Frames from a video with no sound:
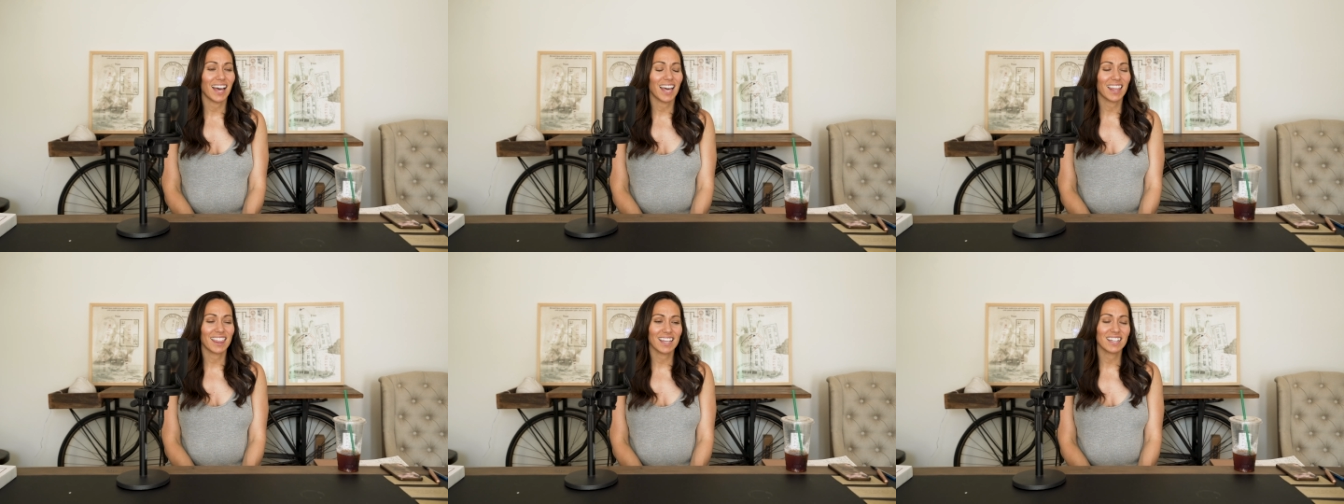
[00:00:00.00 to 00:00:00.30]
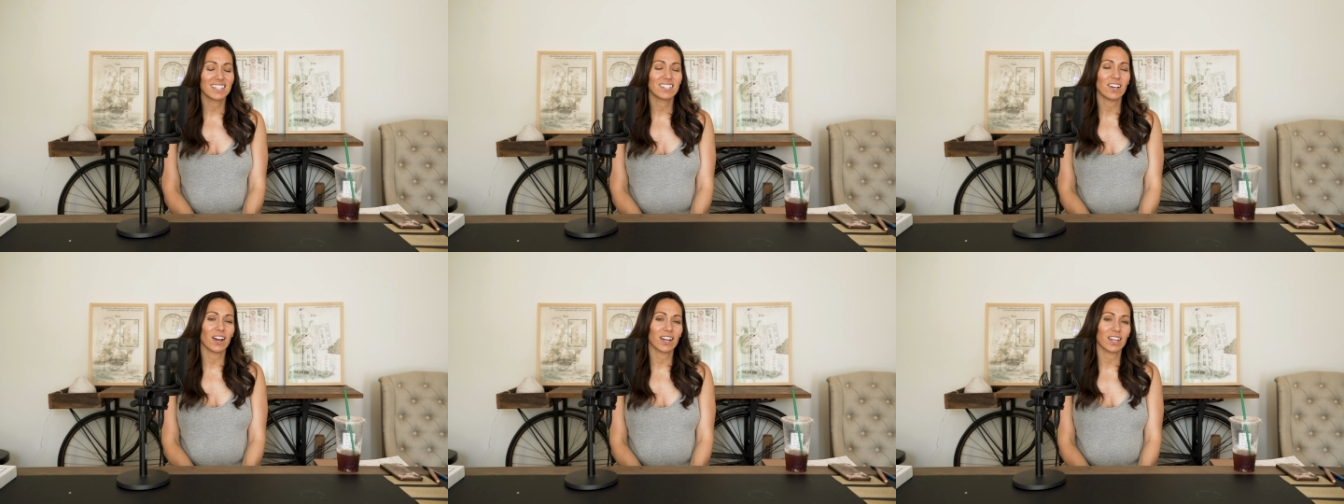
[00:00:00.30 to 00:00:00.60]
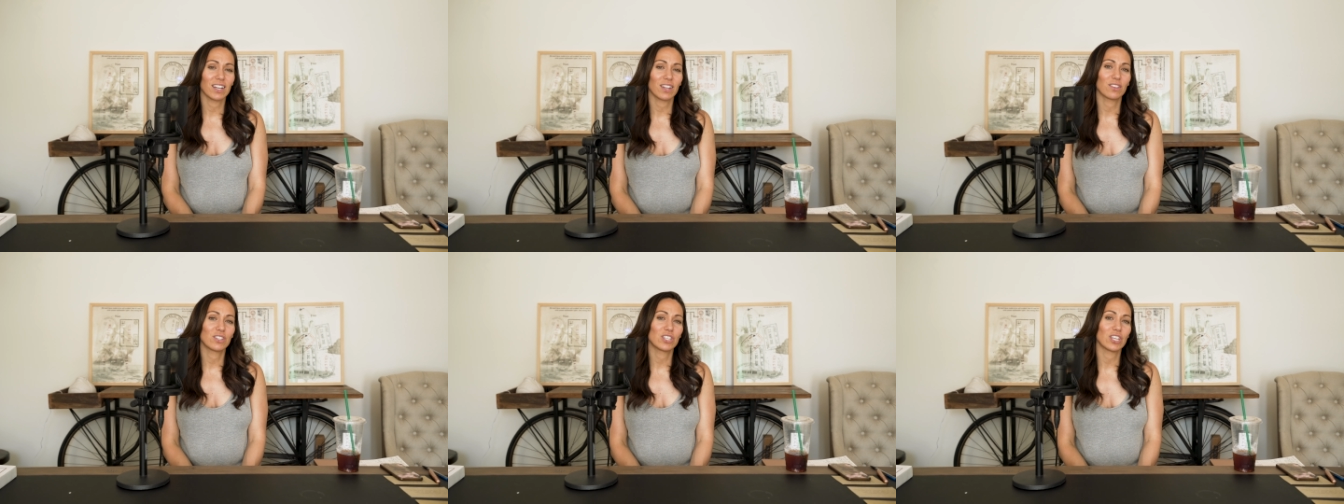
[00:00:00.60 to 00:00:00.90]
I think
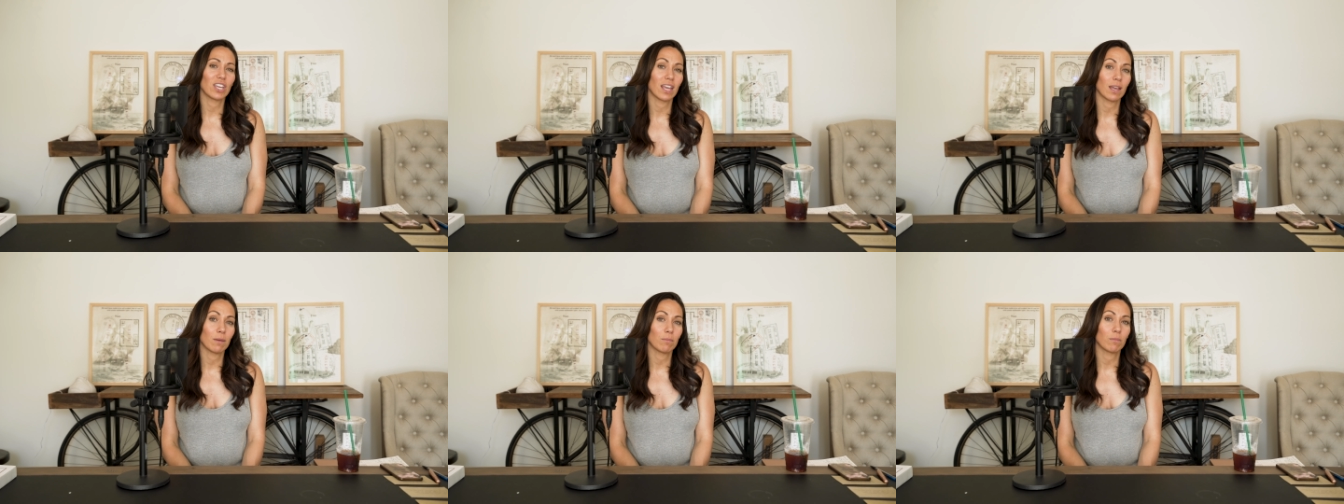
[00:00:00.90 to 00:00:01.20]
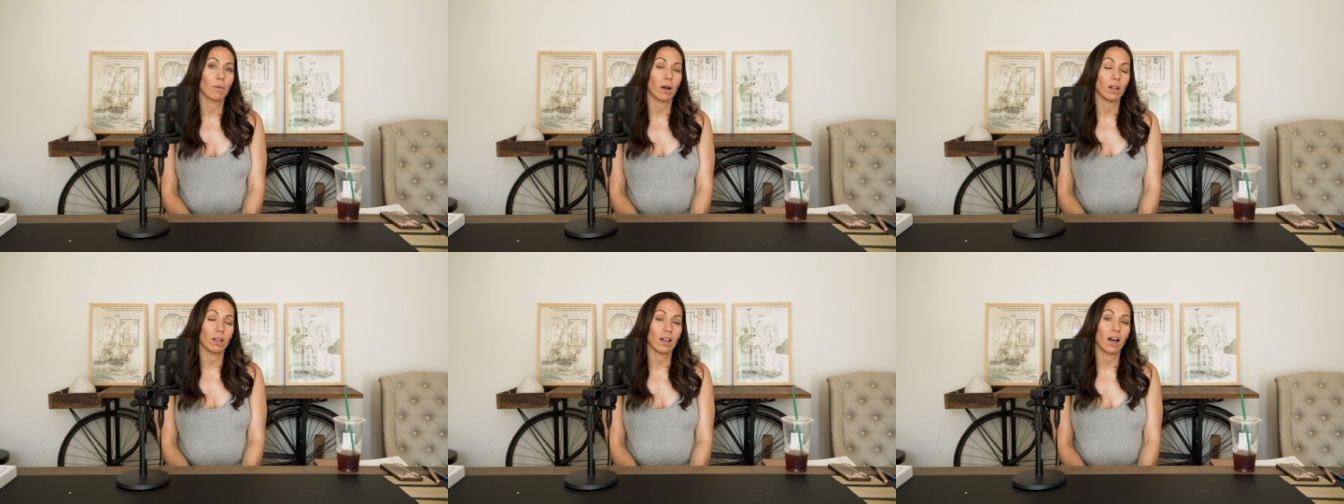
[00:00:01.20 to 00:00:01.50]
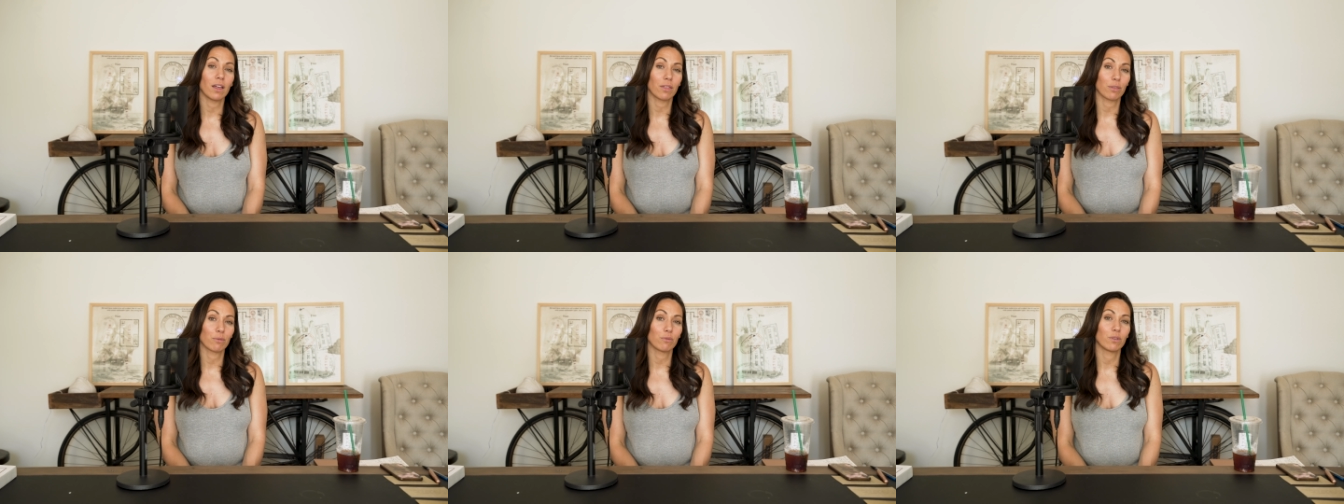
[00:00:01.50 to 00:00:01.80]
talking to him a
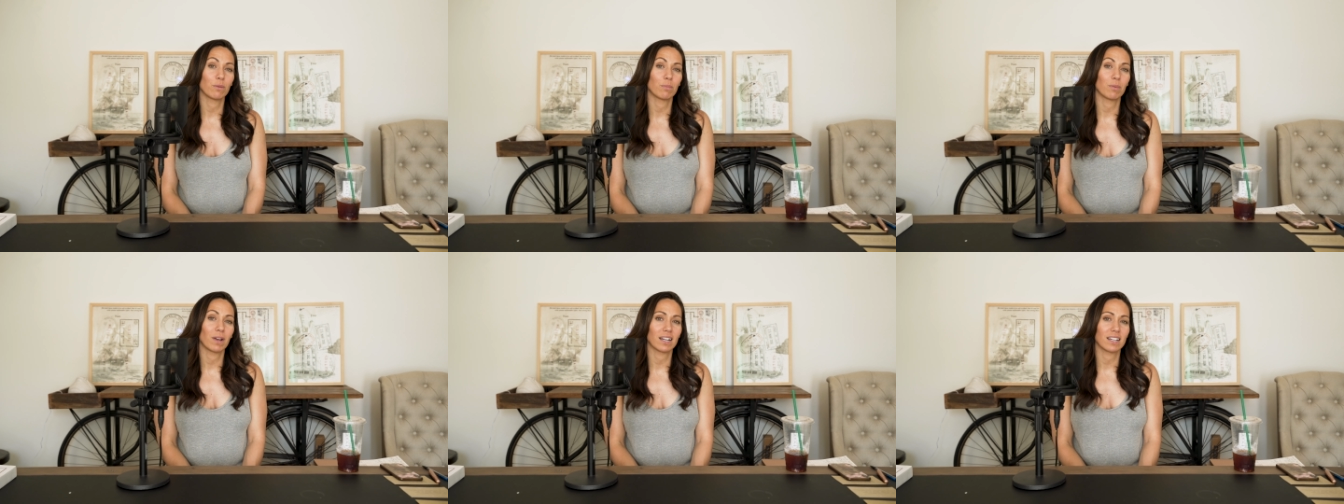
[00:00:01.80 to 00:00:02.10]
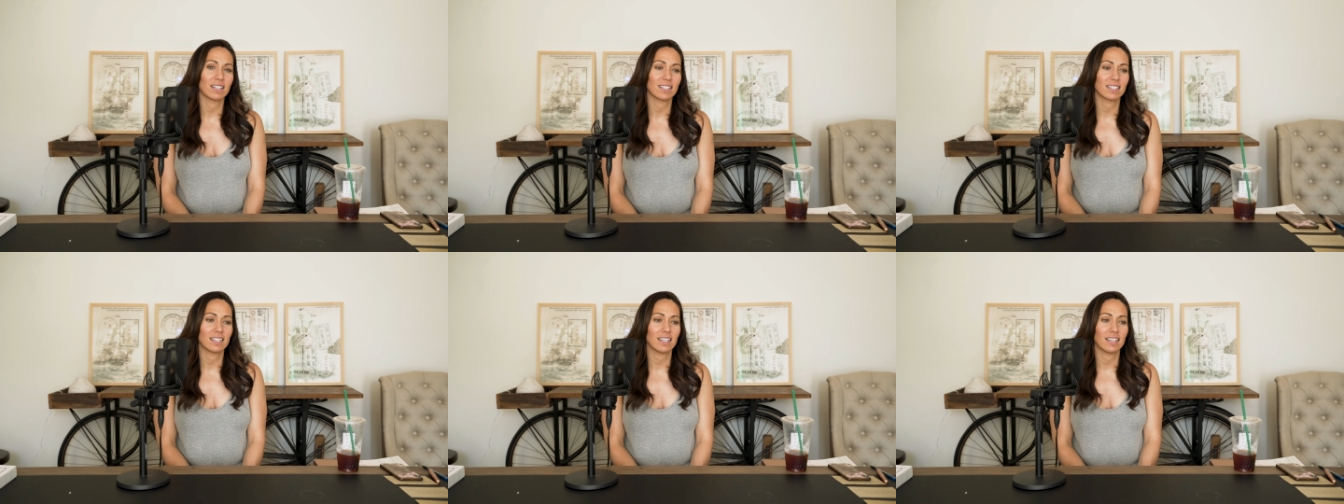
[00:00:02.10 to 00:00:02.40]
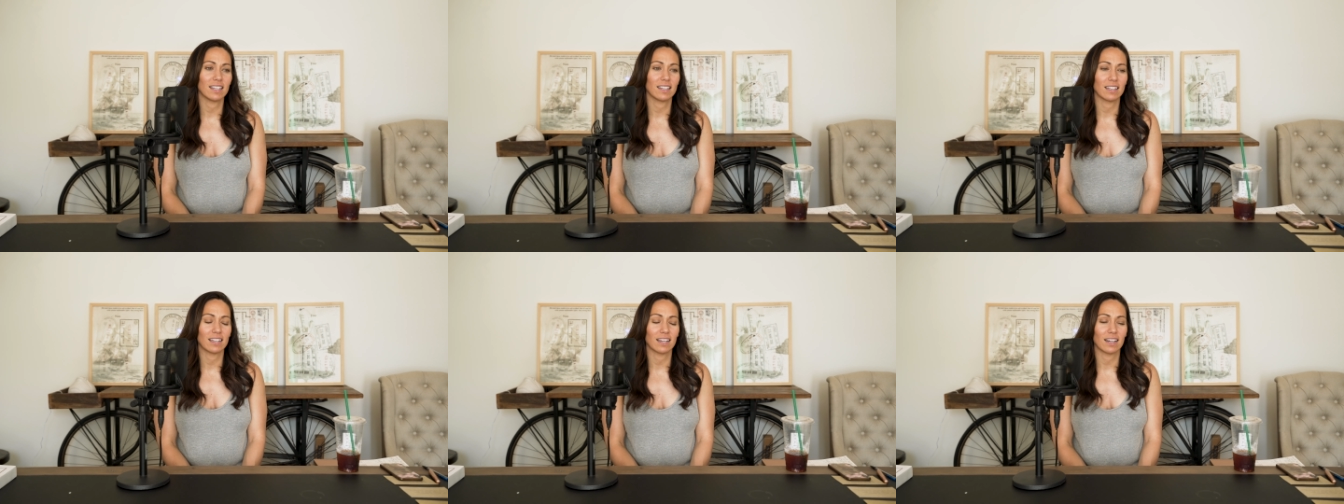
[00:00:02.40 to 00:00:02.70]
lot through the
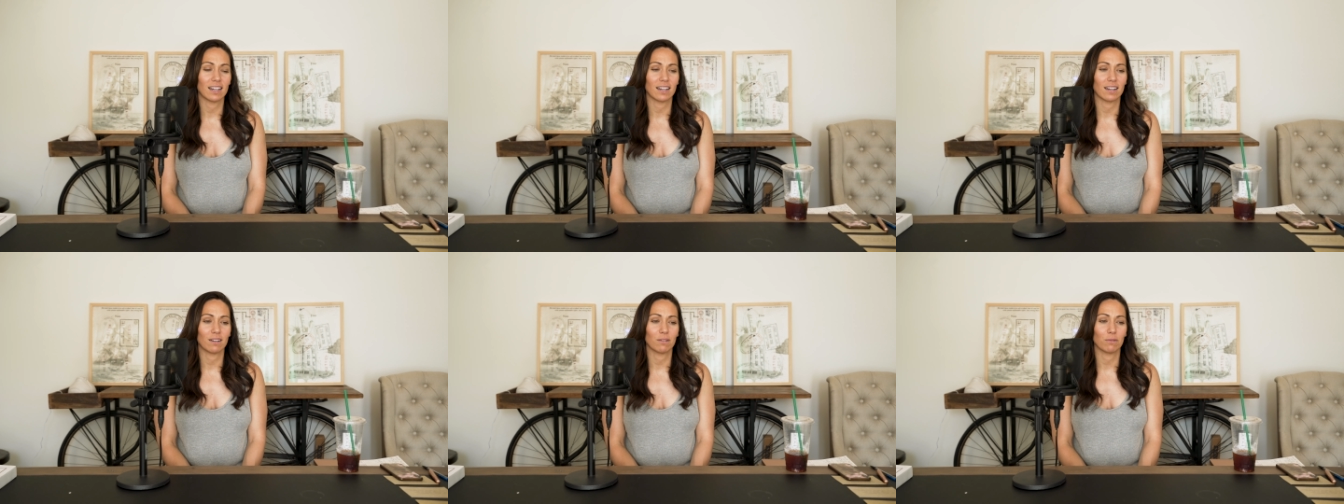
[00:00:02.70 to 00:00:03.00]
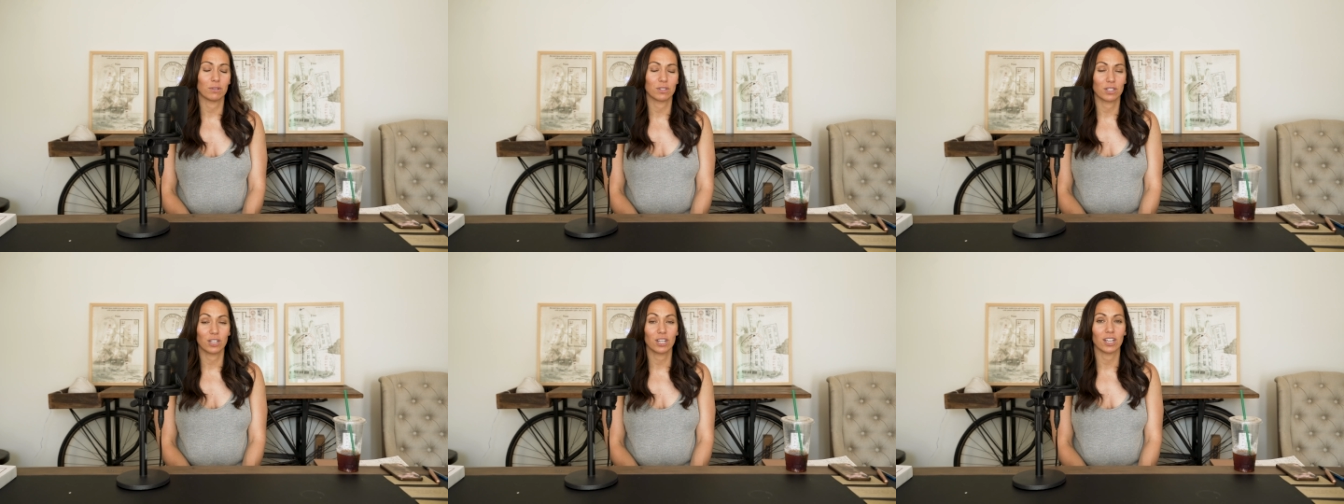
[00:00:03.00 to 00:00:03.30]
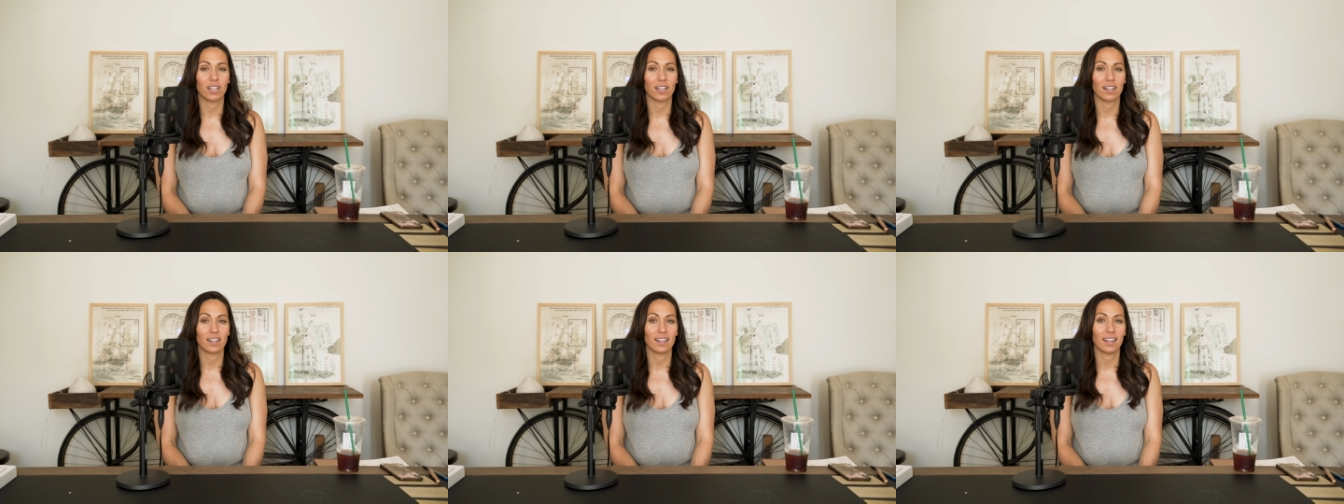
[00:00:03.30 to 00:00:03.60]
pregnancy uh, was
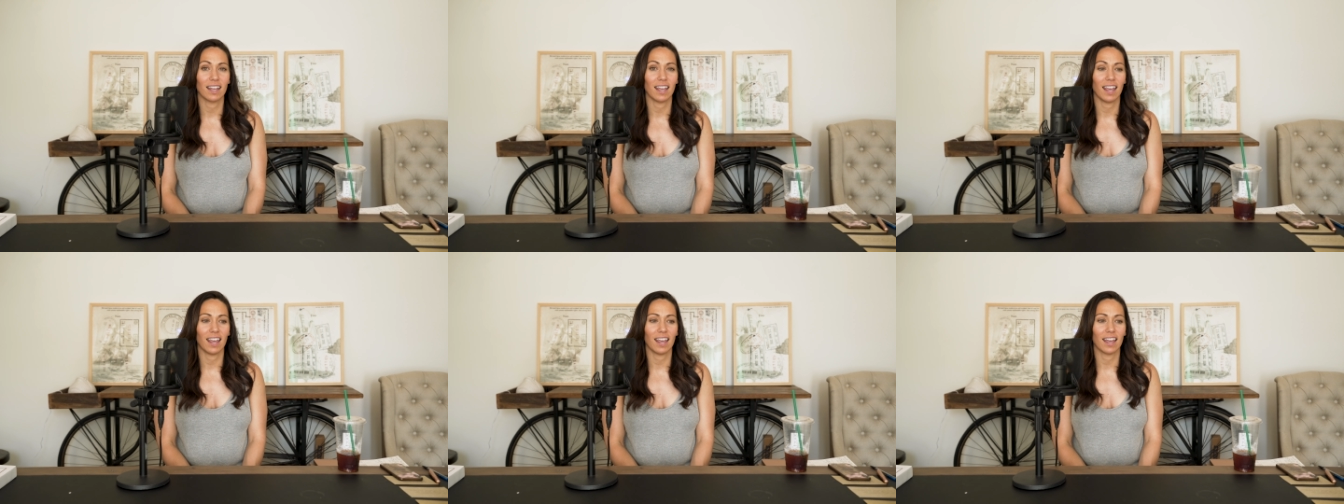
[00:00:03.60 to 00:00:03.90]
good.